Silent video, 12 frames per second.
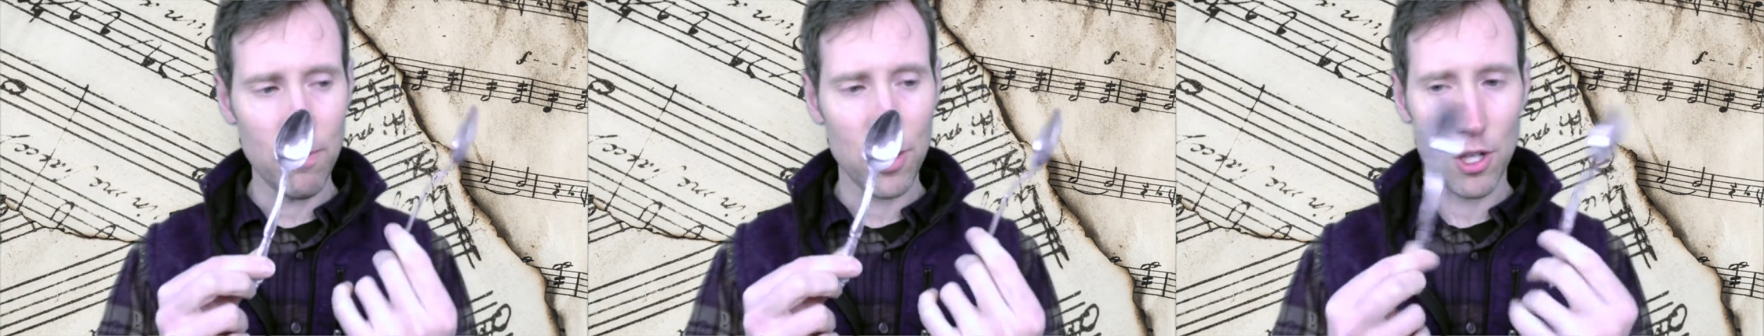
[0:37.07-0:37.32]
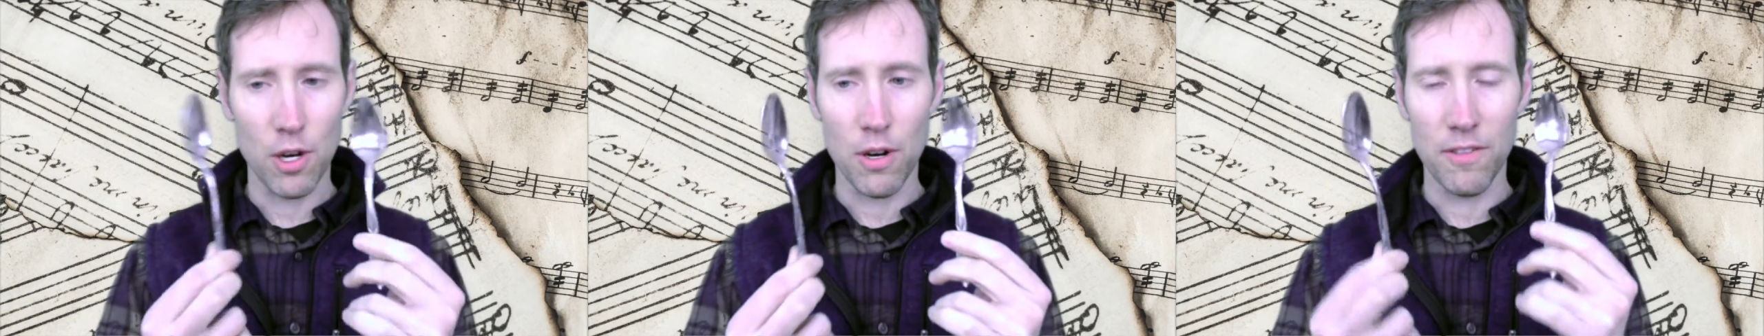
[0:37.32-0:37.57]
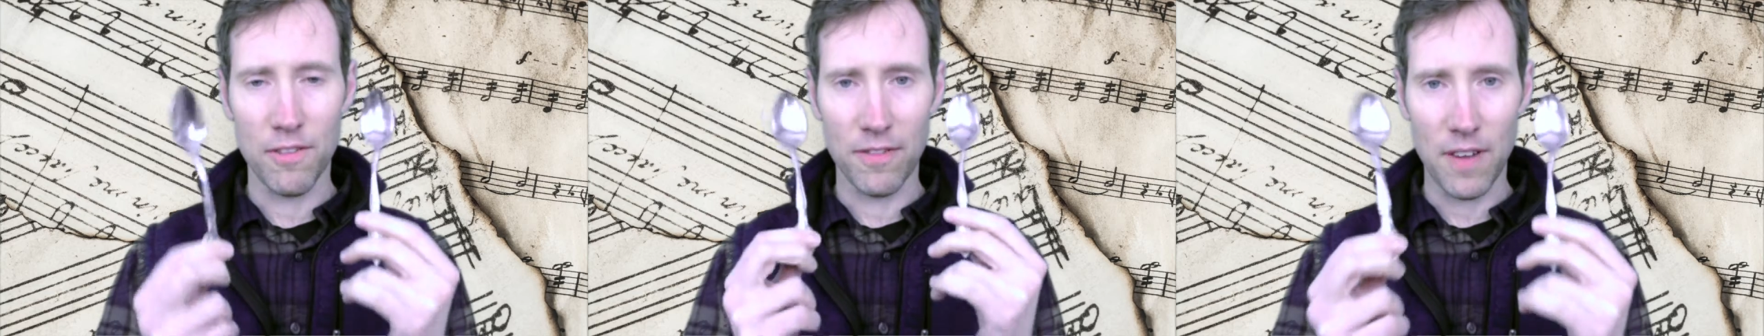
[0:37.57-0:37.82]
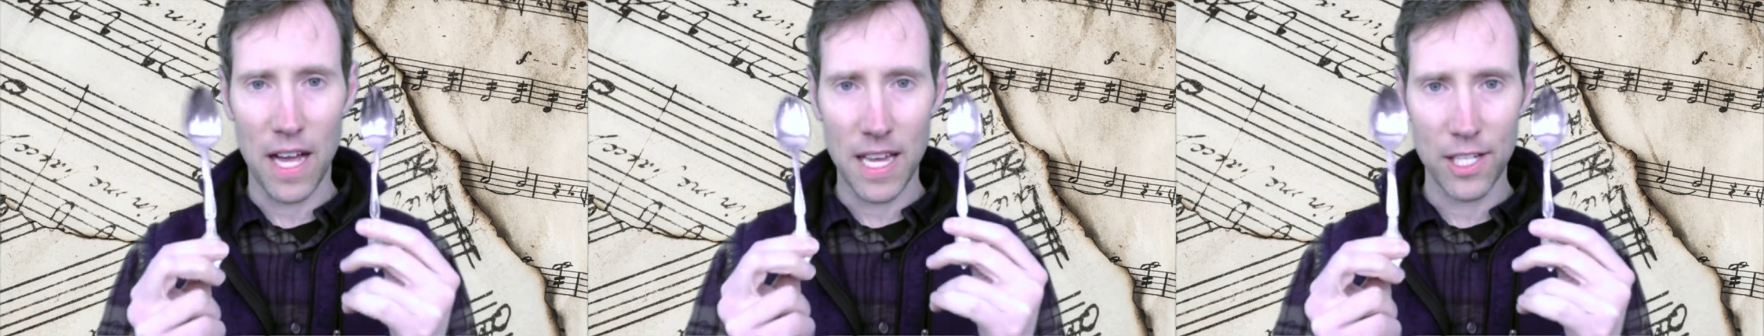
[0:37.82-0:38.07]
so
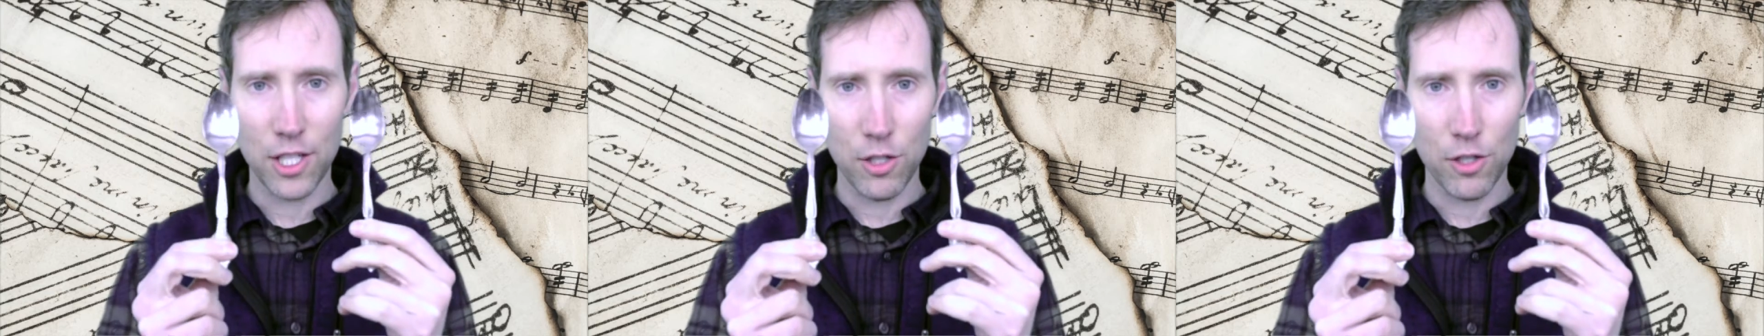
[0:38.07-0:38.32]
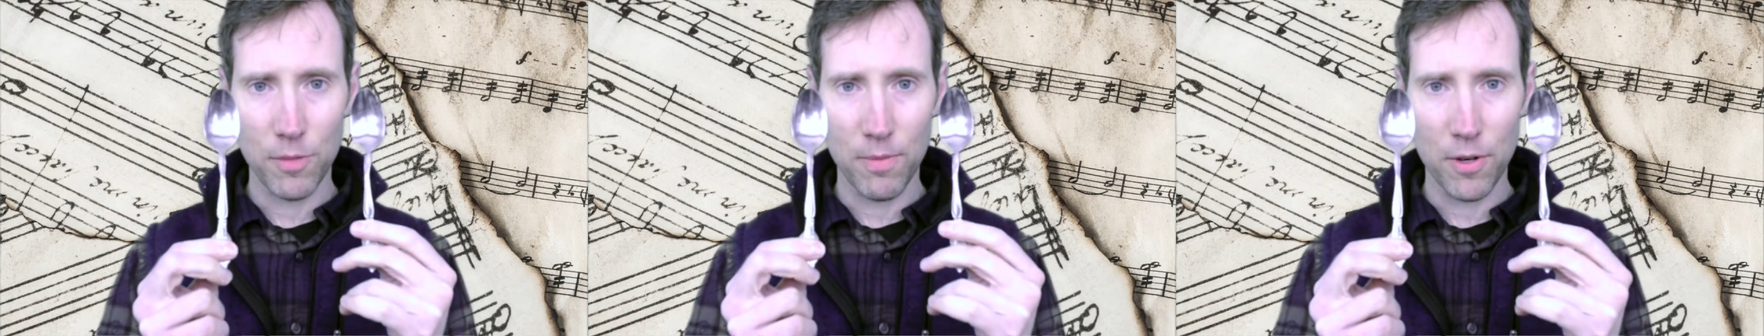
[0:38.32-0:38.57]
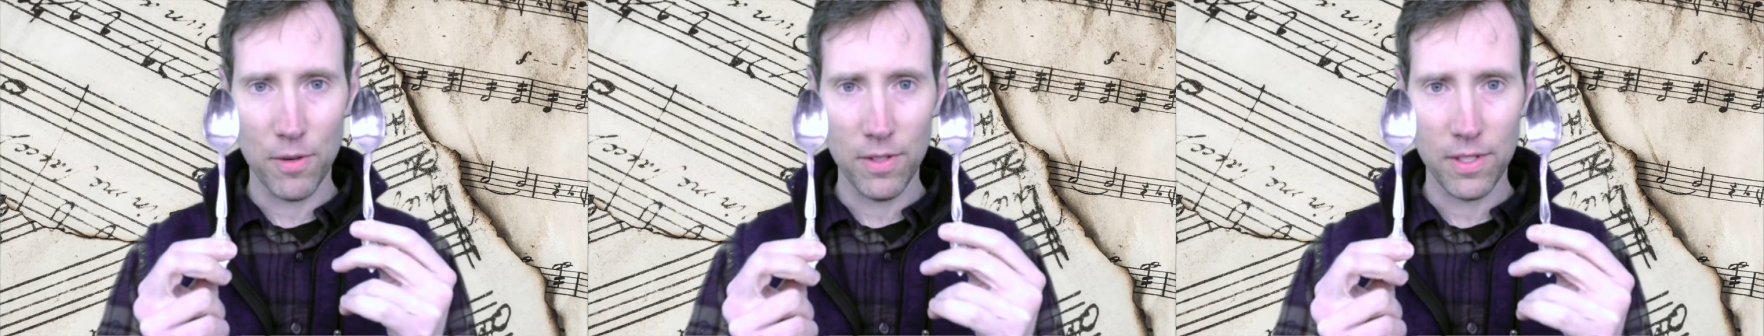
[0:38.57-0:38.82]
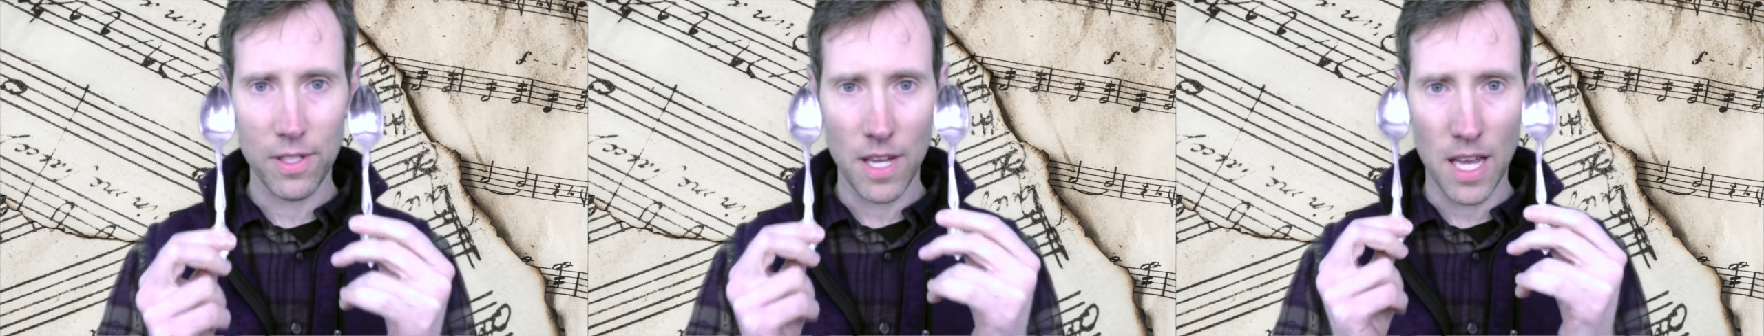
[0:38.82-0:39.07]
find two
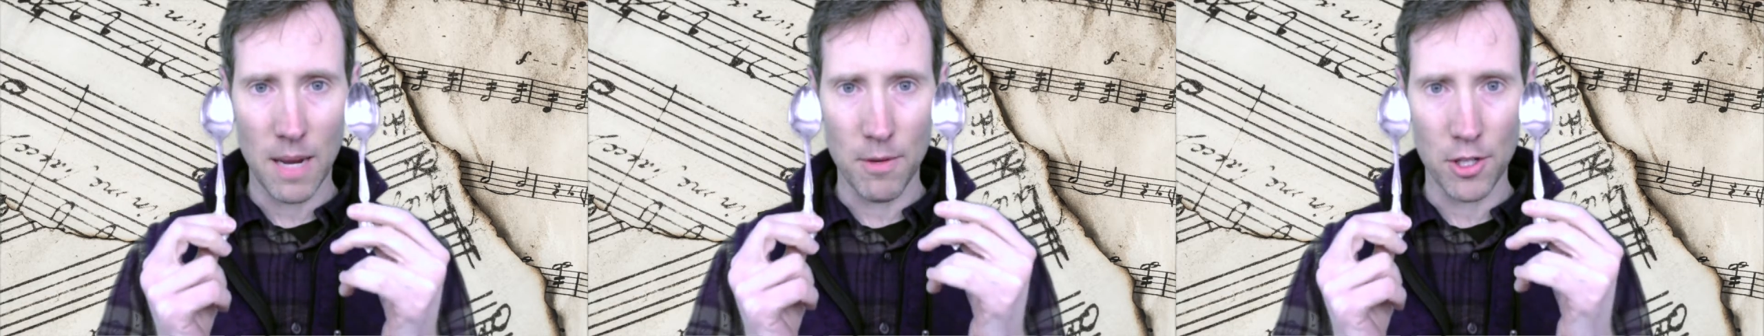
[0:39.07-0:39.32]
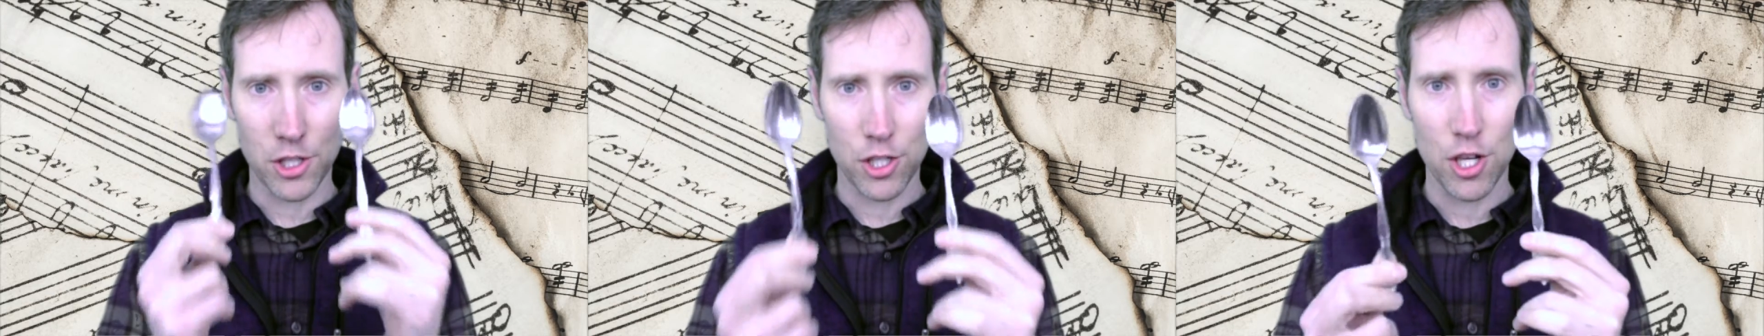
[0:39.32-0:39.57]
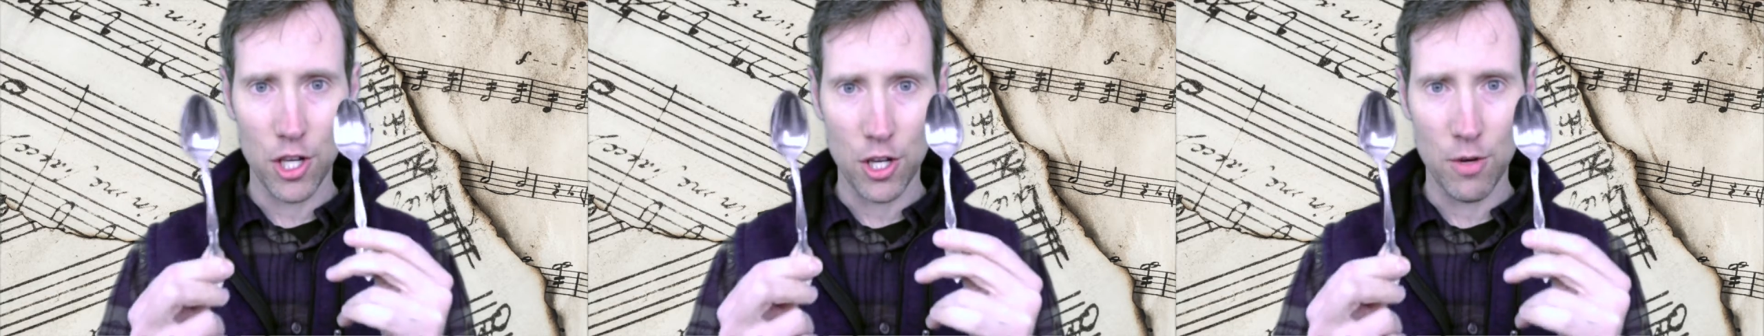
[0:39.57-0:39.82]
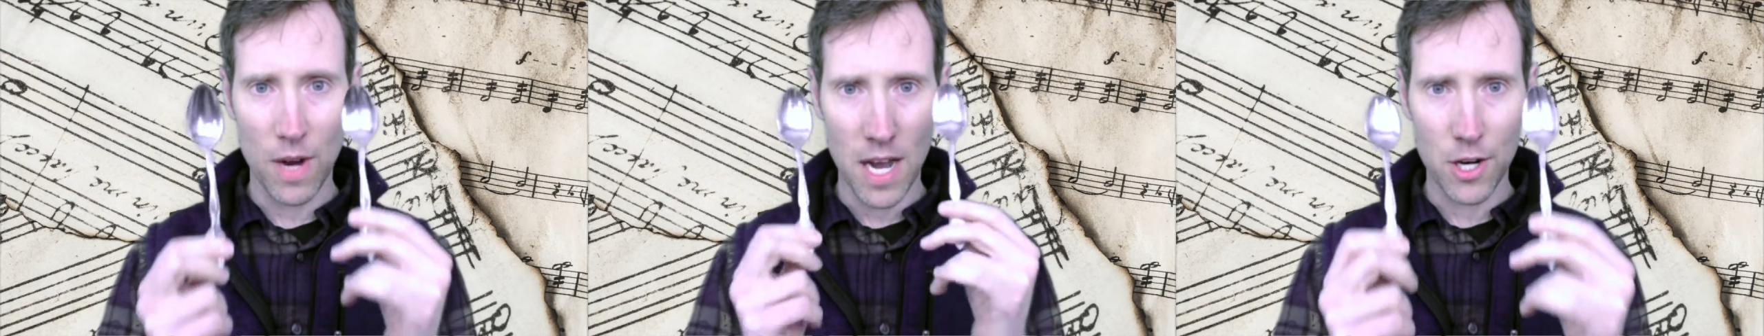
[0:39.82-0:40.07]
spoons and I'm going to show
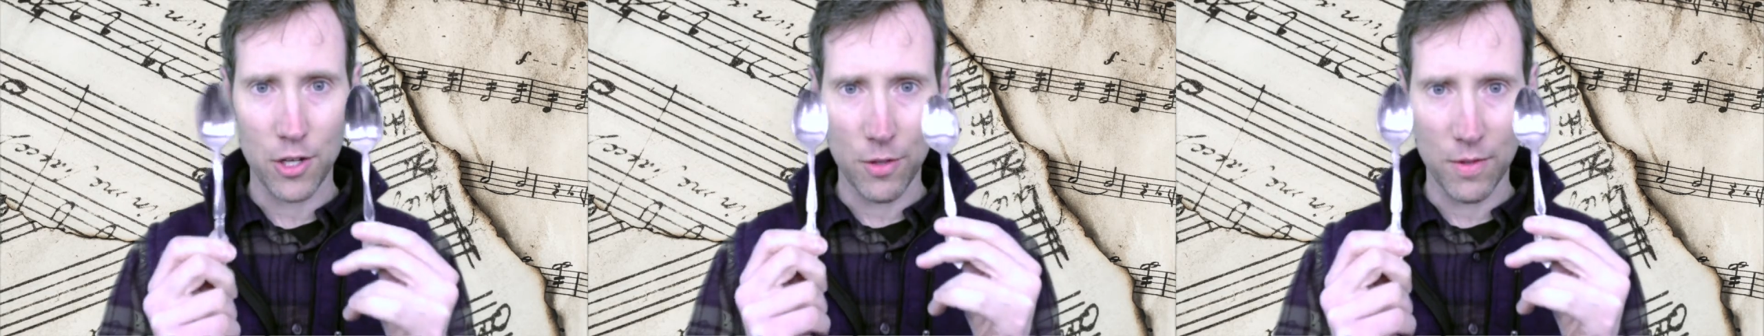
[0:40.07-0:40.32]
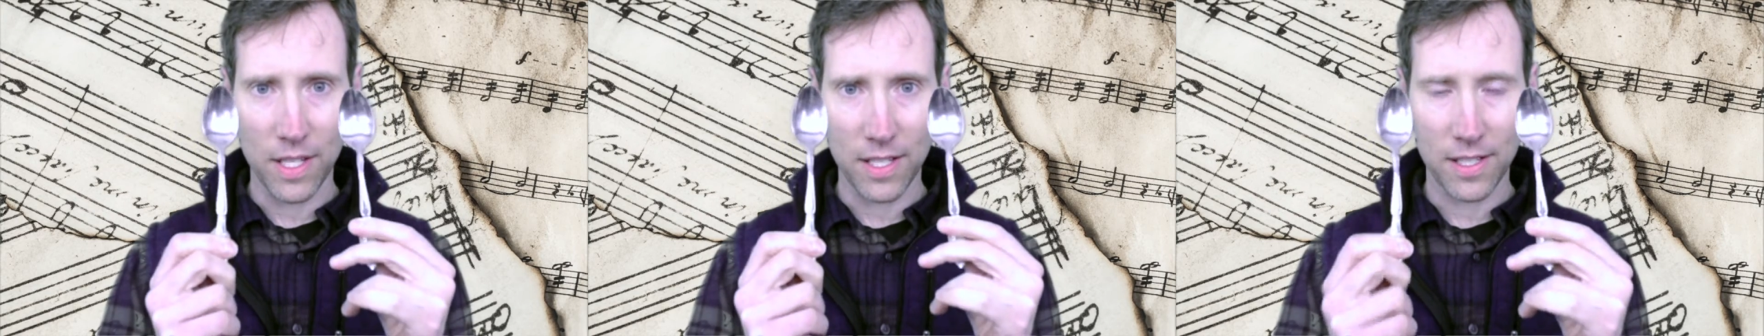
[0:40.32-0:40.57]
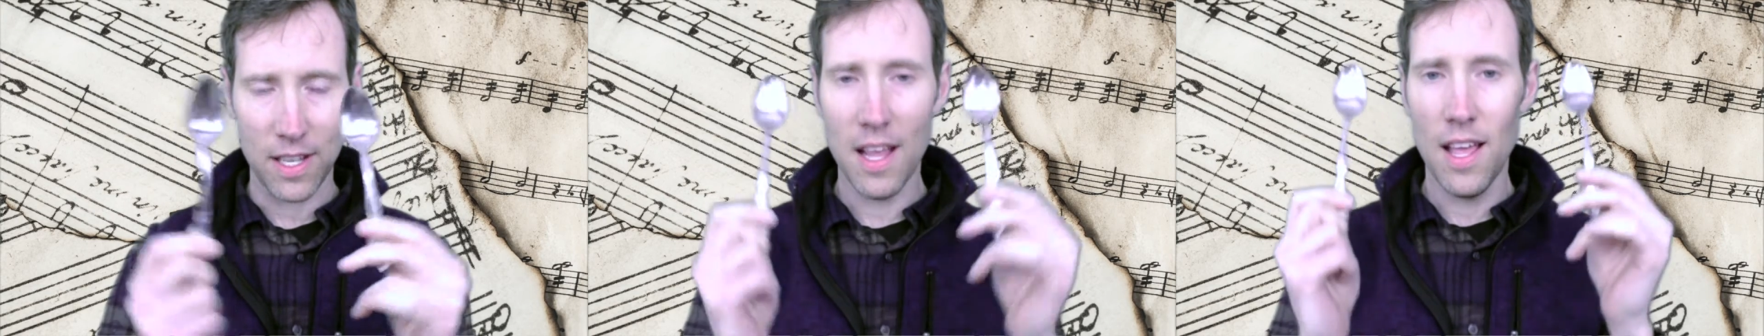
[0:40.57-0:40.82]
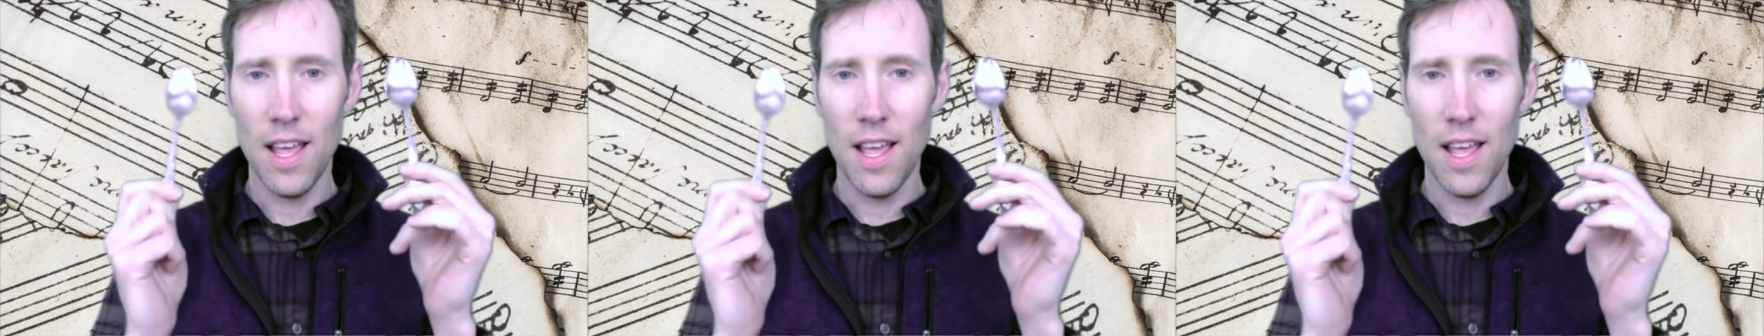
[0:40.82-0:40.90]
you how to do this.